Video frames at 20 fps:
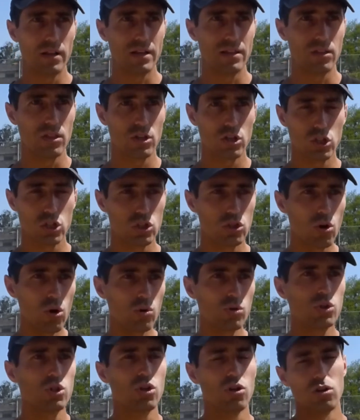and there's
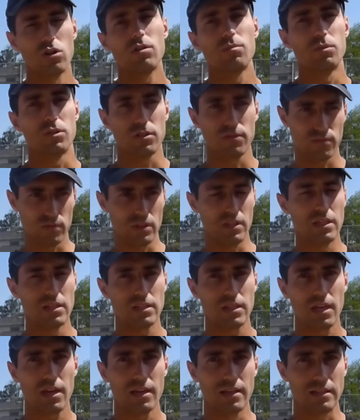no tournaments for
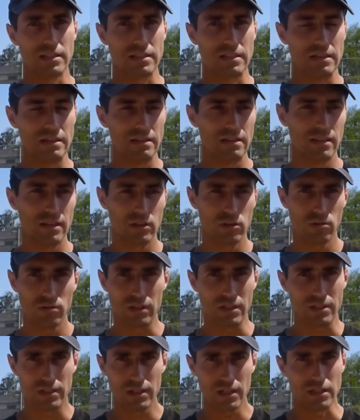these kids. They
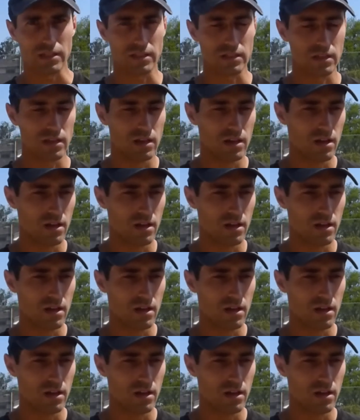don't exist.